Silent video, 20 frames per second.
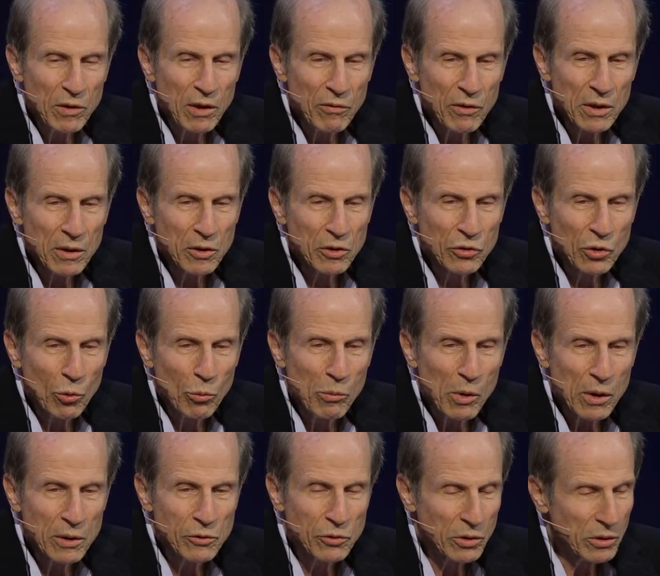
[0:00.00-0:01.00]
given us so
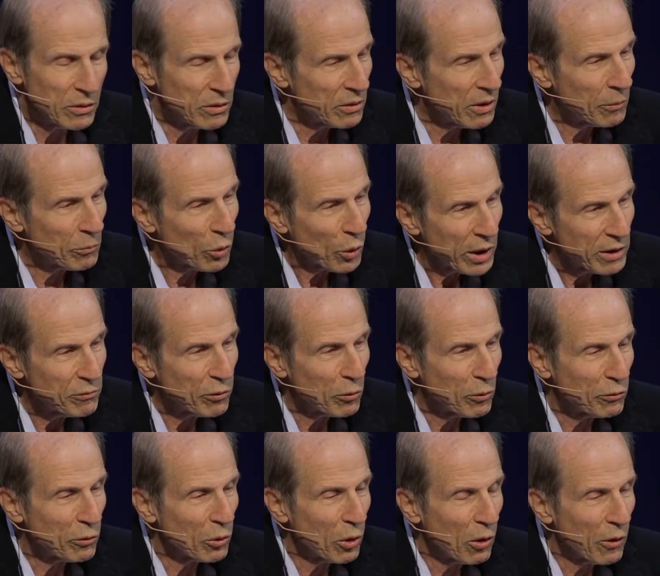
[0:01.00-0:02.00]
much, and I'm grateful
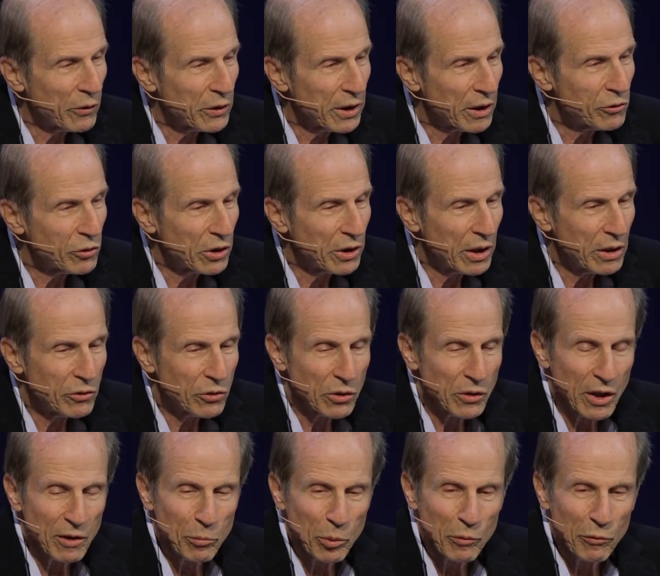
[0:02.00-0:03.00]
for all the education
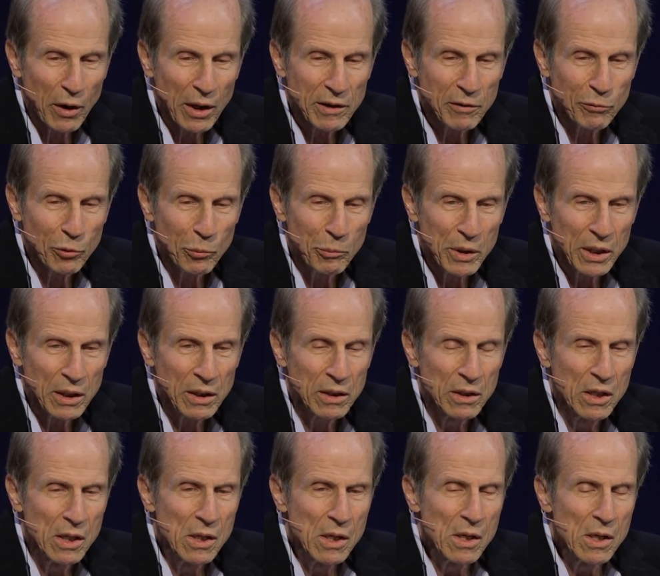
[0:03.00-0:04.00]
they provided for me.
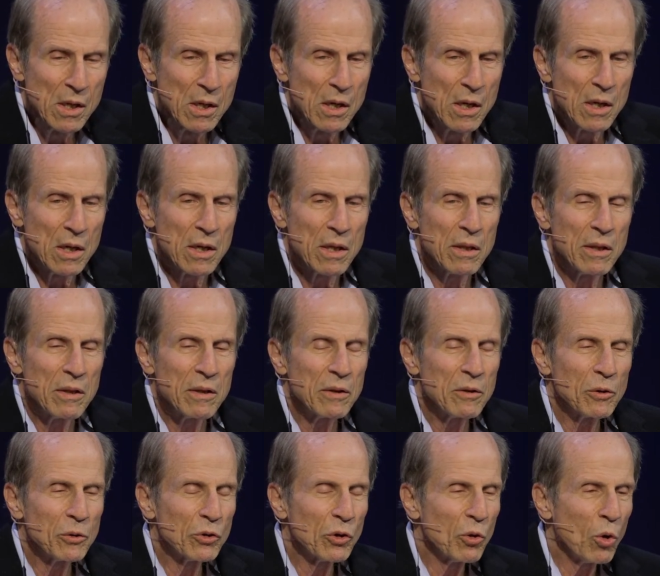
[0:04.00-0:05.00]

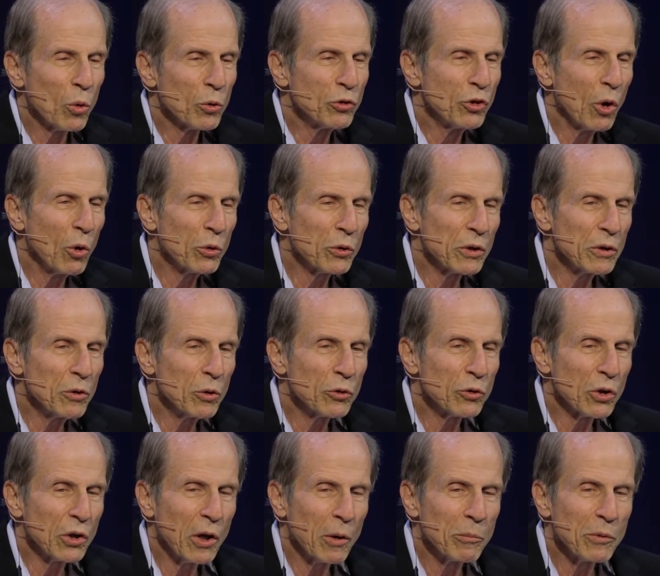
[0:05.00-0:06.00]
There's an old joke that used
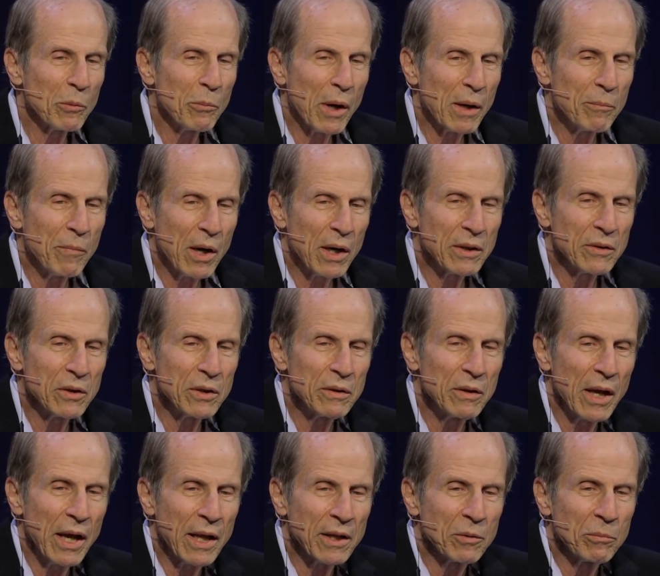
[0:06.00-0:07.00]
to come to my mind that
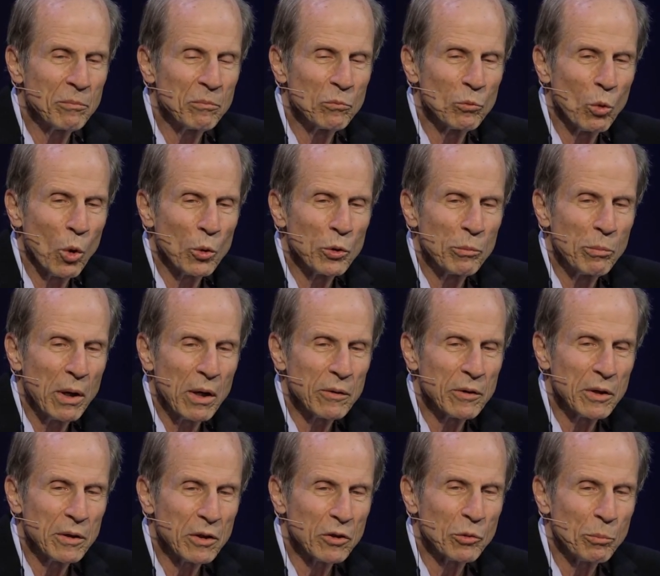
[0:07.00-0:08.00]
Adam wrote about
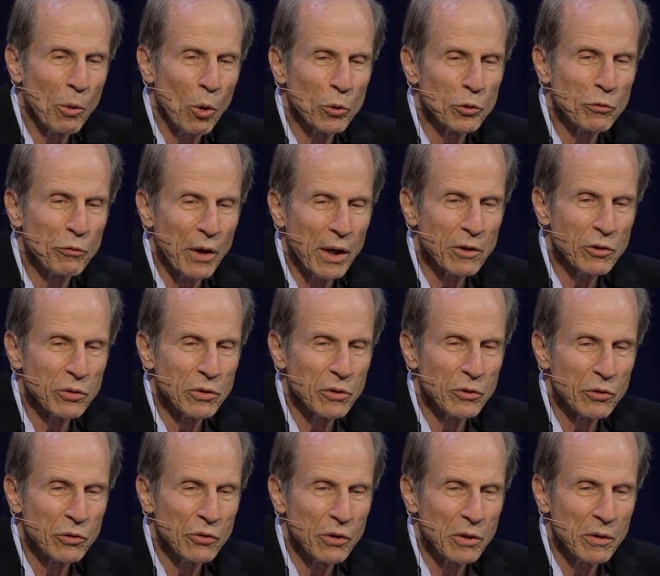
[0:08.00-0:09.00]
an exposed
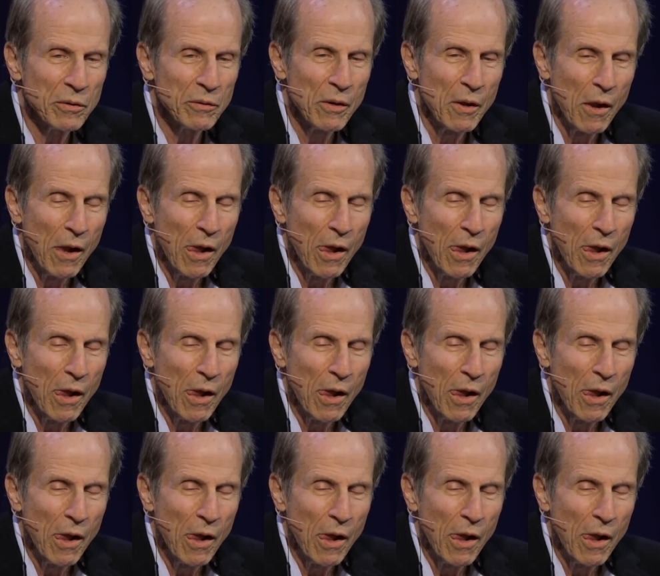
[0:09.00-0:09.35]
fascist, and